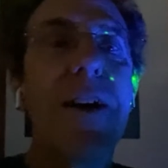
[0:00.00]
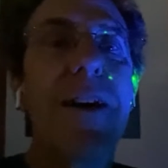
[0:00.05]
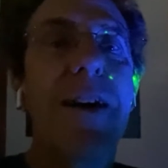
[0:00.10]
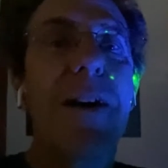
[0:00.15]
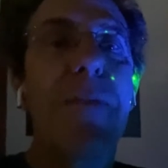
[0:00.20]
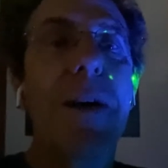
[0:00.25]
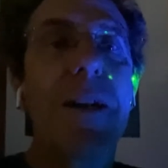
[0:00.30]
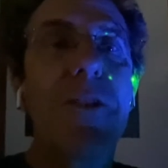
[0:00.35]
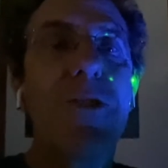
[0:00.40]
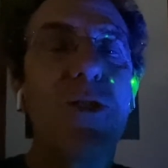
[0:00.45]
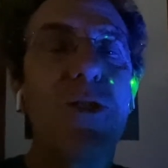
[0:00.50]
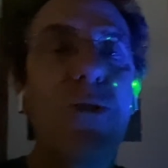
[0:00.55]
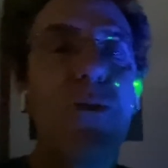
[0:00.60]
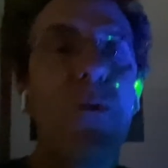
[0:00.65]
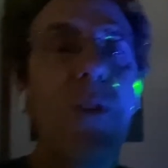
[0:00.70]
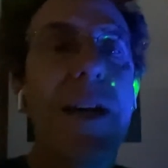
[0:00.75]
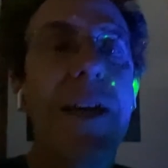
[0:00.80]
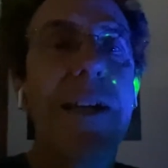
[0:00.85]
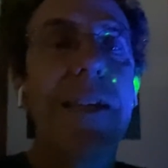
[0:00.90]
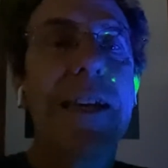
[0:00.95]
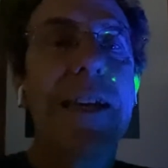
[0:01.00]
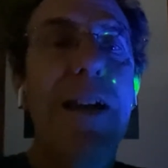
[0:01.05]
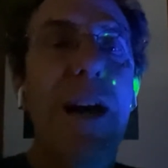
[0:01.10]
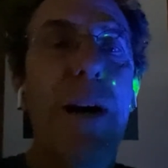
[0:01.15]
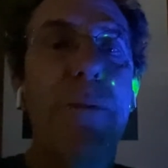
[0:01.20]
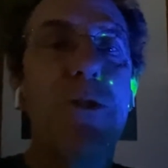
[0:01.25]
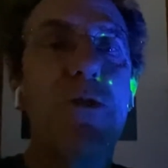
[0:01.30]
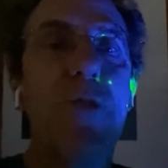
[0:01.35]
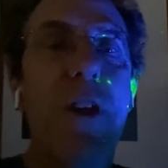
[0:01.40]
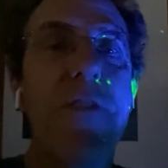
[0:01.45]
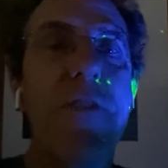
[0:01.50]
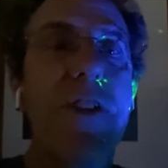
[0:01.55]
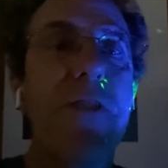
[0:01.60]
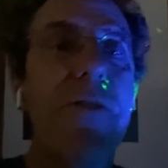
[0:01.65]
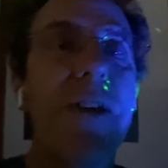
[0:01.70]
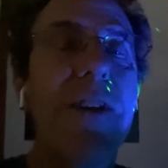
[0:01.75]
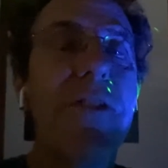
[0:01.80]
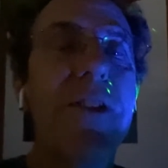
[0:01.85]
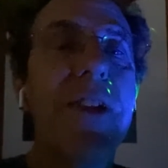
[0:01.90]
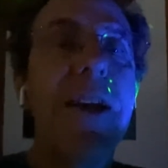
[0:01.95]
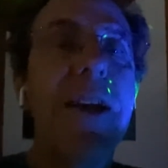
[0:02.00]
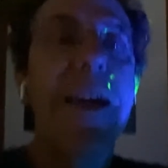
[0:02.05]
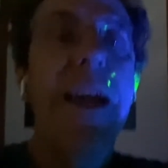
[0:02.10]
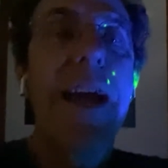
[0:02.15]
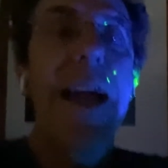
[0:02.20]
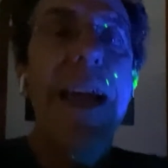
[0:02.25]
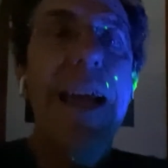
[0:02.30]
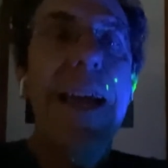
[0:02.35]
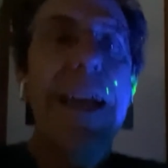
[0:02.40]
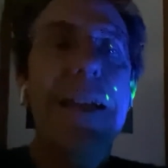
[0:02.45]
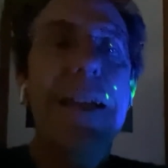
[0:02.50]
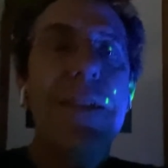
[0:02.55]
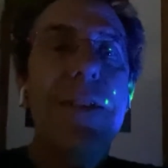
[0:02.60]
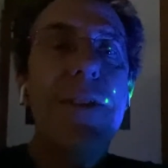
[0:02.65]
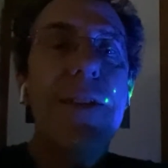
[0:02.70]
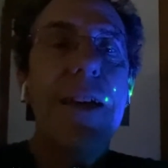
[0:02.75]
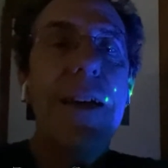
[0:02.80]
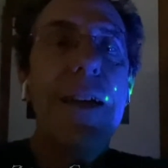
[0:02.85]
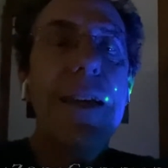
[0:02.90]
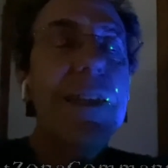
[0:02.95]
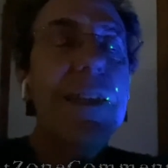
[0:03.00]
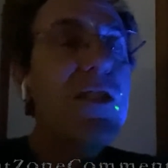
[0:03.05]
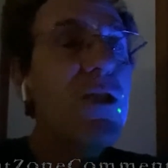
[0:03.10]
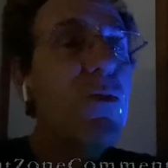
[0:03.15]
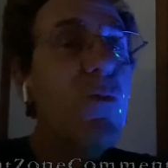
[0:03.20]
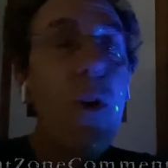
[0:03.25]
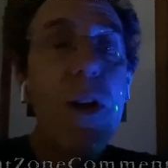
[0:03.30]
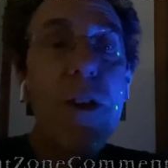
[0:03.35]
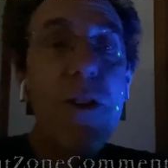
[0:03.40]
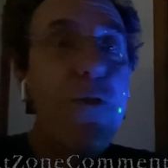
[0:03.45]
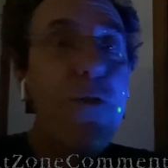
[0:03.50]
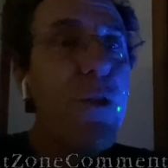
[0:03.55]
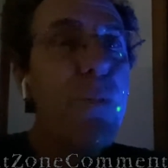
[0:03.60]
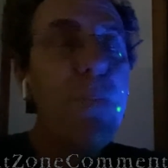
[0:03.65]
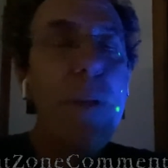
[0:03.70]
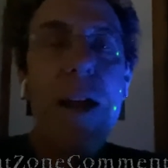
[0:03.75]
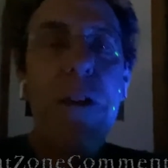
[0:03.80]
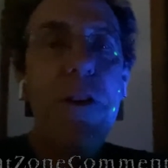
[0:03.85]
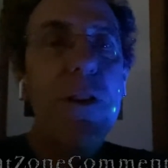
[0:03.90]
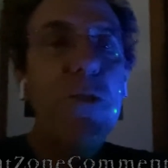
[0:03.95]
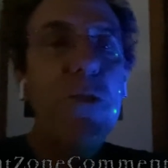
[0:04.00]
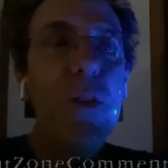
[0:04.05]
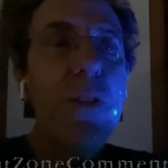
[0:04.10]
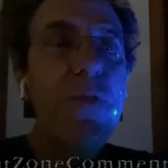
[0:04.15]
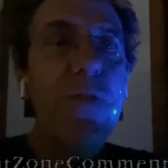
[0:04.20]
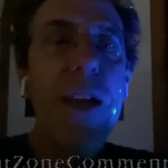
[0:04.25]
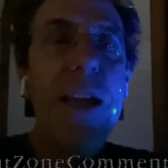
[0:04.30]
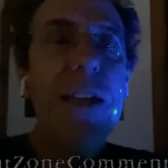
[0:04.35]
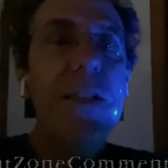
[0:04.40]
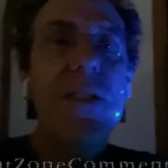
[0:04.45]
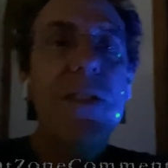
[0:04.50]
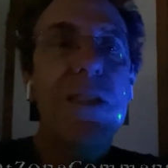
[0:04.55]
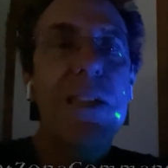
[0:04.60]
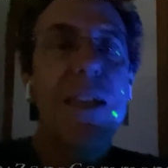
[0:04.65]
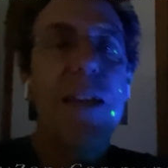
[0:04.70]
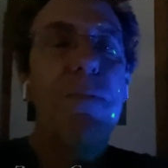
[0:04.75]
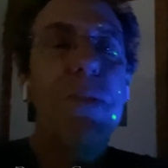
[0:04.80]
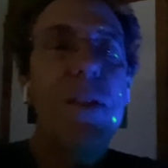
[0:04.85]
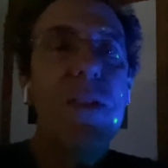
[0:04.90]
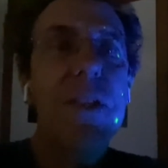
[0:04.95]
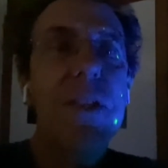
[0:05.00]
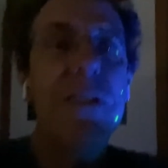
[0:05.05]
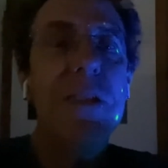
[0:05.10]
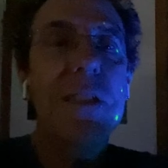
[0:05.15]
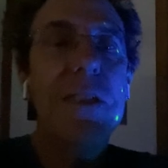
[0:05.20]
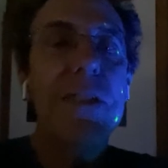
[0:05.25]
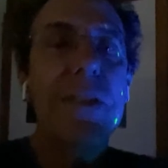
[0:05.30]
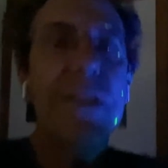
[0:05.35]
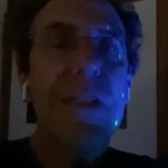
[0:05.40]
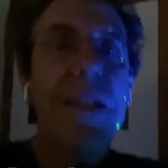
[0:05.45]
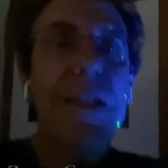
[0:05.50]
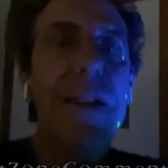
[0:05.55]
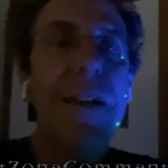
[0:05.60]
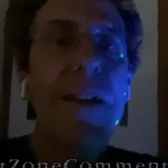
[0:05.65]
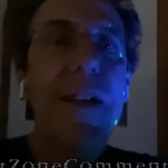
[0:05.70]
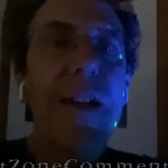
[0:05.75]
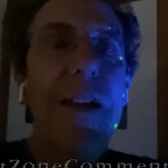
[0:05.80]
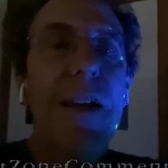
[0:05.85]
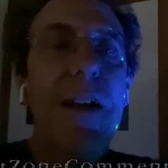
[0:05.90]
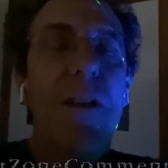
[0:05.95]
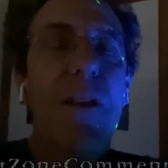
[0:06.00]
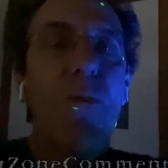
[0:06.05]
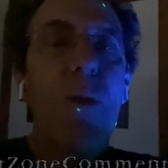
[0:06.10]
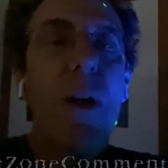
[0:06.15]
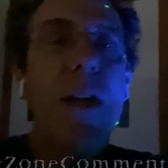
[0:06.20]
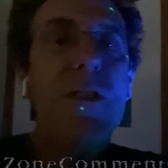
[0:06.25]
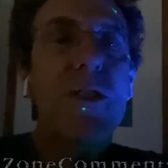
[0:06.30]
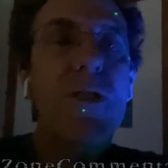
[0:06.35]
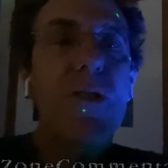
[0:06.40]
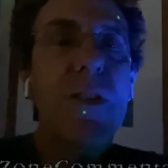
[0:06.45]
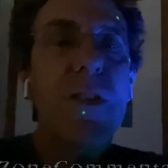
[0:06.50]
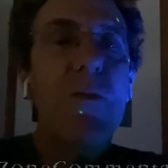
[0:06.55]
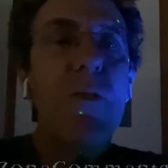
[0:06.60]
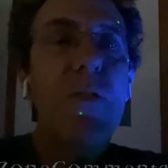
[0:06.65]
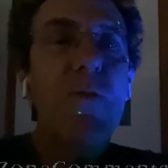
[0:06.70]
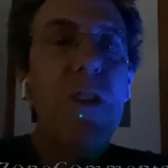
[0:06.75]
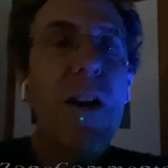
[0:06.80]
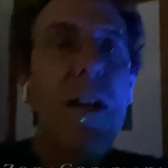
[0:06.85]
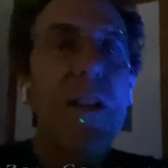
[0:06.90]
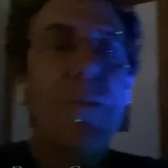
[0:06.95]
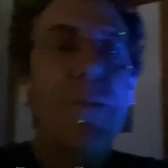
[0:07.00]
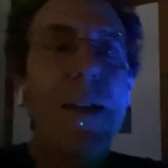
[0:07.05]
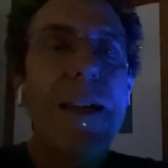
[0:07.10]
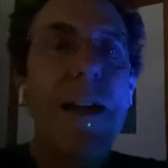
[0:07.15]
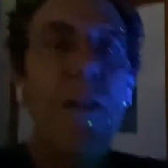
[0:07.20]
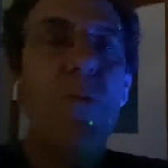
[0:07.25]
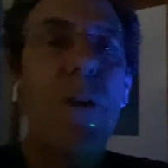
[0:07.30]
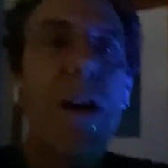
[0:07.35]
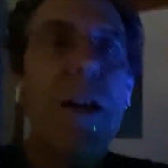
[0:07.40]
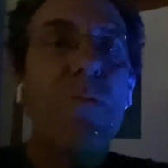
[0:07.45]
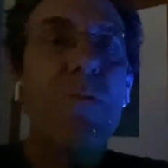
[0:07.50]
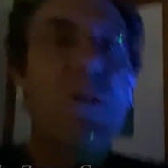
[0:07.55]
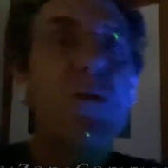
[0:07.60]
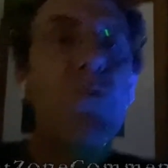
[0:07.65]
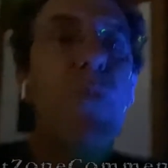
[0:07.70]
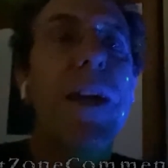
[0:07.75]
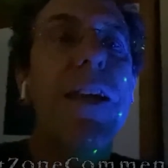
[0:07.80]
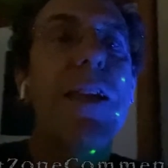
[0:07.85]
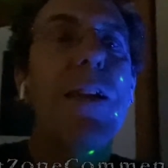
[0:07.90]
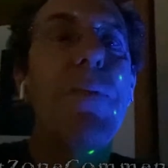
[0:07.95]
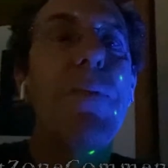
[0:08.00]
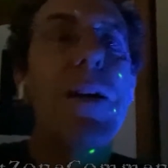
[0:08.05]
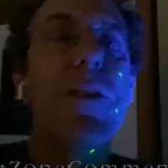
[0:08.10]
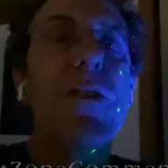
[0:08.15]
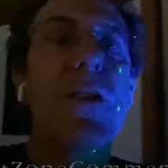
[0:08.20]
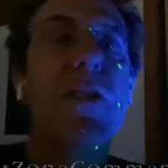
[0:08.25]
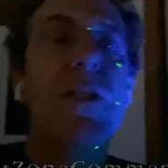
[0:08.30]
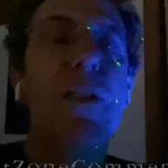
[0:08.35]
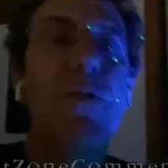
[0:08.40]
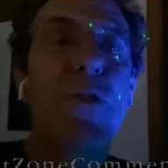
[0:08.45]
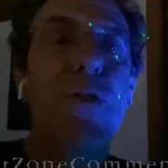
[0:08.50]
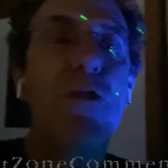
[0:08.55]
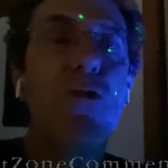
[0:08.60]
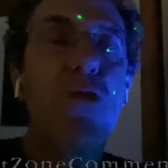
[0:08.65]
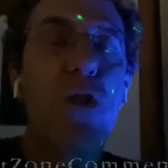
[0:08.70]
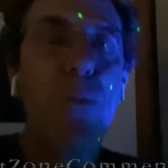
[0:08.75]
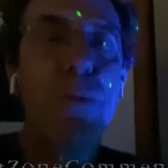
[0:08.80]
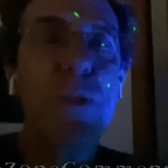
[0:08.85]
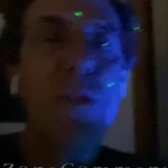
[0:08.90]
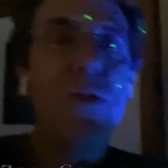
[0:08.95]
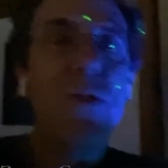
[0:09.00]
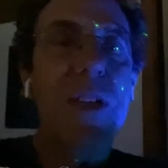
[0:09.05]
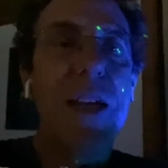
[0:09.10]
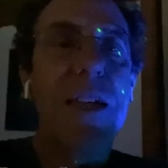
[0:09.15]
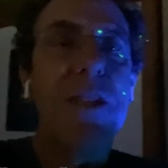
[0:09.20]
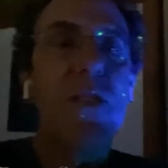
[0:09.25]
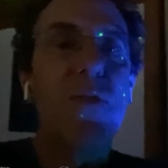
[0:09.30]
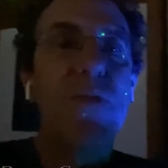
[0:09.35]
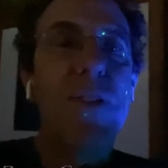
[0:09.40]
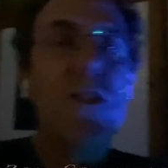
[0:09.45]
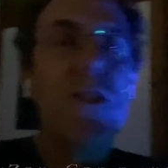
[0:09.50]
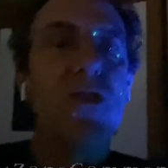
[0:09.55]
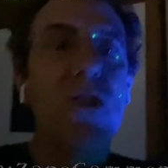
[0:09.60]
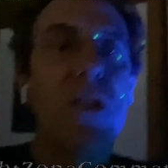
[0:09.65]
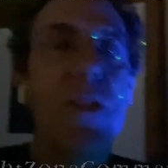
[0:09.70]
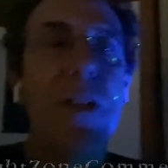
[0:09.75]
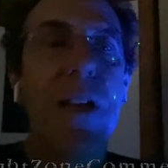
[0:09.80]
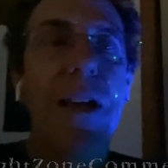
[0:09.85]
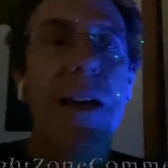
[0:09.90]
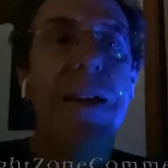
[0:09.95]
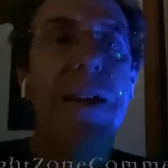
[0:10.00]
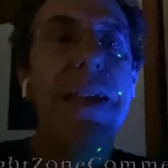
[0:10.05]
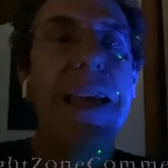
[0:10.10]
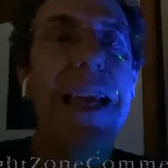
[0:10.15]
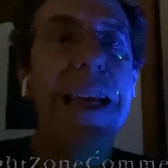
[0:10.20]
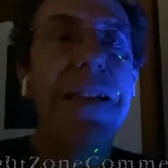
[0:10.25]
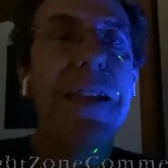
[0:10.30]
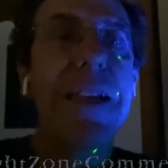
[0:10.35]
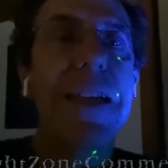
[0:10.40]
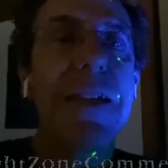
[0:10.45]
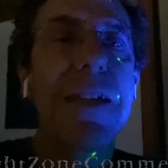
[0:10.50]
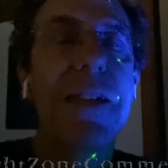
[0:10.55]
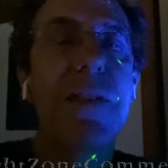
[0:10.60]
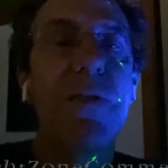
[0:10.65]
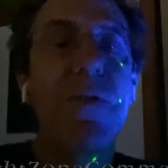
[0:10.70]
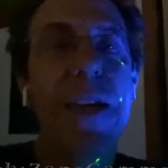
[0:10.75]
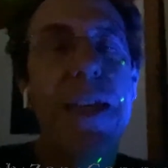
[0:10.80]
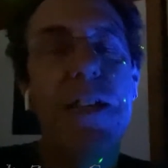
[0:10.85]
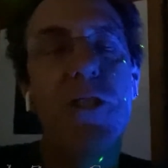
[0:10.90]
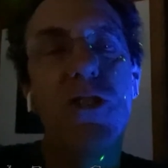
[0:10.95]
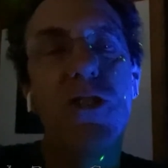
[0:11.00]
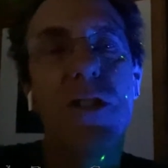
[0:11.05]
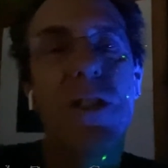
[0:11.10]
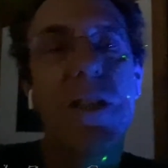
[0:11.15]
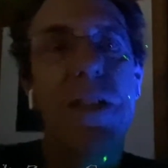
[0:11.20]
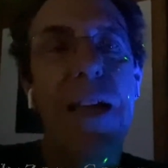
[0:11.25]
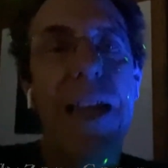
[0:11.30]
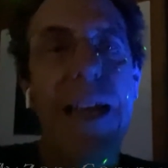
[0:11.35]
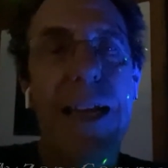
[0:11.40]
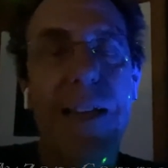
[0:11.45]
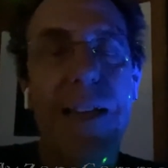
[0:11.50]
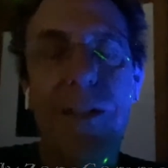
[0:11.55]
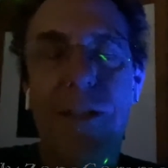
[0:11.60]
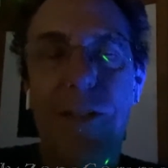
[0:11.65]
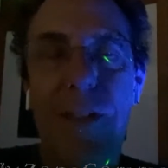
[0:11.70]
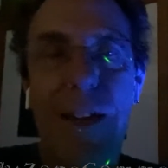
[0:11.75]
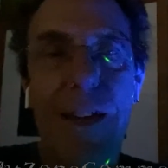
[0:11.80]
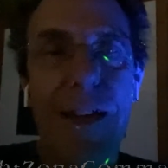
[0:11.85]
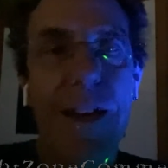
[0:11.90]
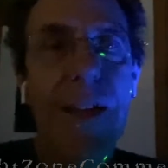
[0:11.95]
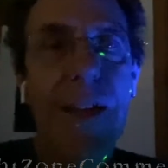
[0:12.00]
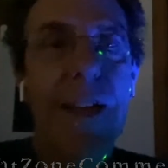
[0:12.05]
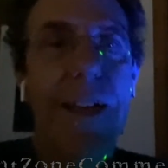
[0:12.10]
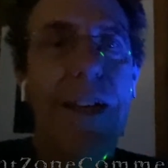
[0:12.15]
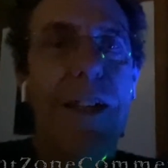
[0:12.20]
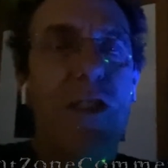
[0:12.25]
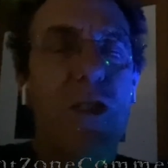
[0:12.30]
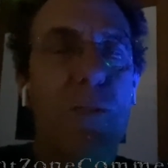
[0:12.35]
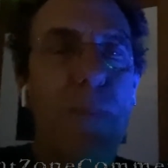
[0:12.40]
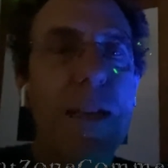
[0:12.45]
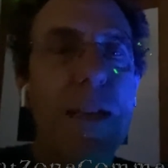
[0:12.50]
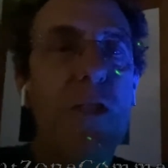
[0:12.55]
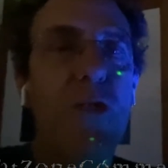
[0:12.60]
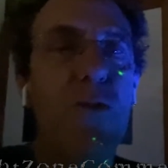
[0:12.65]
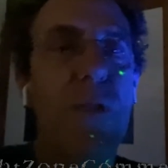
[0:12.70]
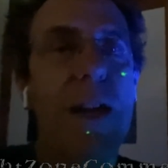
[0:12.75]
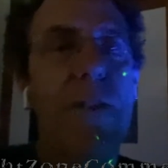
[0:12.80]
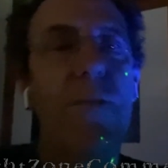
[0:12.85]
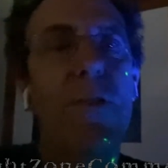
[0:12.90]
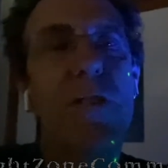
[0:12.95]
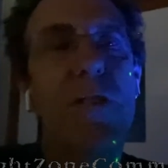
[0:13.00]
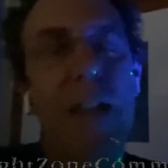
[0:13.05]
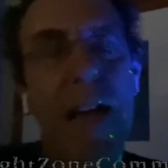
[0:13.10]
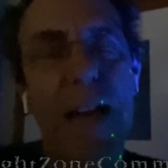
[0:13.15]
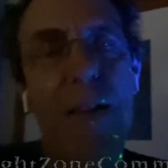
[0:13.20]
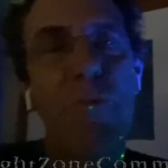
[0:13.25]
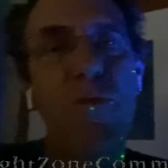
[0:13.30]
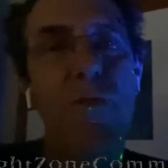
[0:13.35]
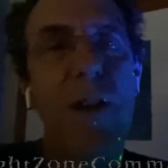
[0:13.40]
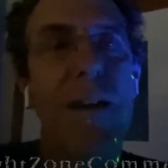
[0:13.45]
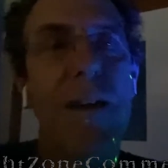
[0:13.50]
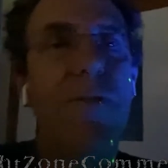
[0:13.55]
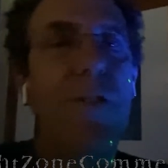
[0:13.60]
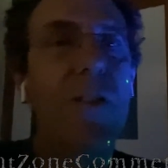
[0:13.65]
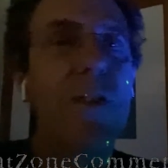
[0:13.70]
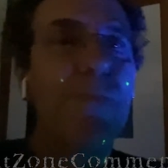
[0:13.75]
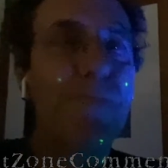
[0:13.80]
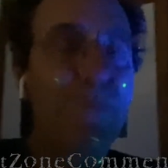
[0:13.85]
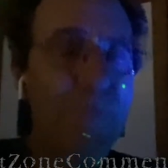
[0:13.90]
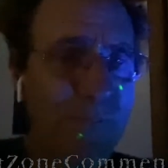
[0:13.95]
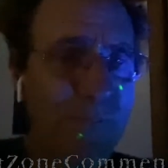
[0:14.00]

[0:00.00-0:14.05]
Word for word: about two uh, LA cops driving around, and uh, it's a wonderful paranoid fantasy. I mean, this is uh, Rod Serling. We've talked about how Rod was writing about the different tropes of science fiction uh, alien invasion and uh, space travel, time travel,